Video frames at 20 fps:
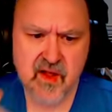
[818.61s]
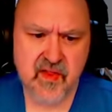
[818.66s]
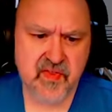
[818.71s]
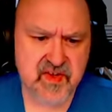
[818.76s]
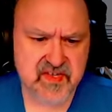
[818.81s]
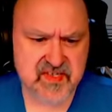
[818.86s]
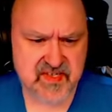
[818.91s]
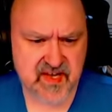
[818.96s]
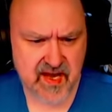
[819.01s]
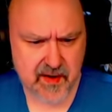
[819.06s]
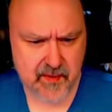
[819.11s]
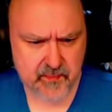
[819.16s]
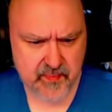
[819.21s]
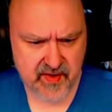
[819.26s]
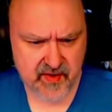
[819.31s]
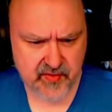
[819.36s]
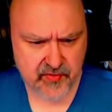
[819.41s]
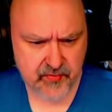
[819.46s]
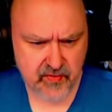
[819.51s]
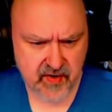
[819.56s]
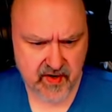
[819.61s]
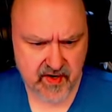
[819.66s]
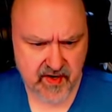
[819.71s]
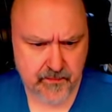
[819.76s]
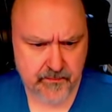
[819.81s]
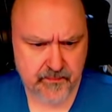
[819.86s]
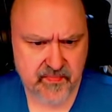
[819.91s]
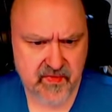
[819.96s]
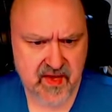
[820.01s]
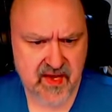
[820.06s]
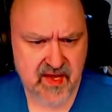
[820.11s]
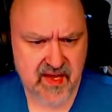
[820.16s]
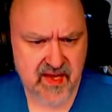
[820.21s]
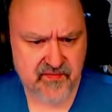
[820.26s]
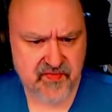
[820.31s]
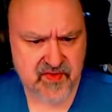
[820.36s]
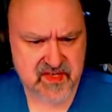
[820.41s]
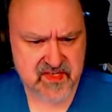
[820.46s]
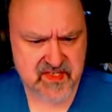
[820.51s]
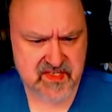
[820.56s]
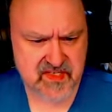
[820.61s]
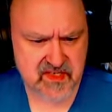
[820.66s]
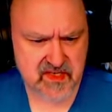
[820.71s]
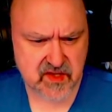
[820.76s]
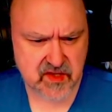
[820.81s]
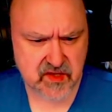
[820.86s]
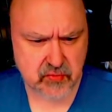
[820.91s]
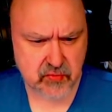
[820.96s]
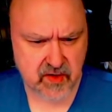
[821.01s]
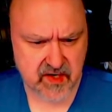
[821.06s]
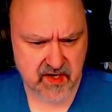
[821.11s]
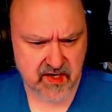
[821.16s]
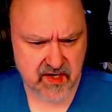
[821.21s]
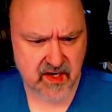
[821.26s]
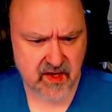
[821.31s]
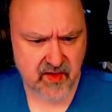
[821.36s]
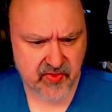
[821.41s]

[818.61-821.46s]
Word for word: This can't be a 3. If this is a 3,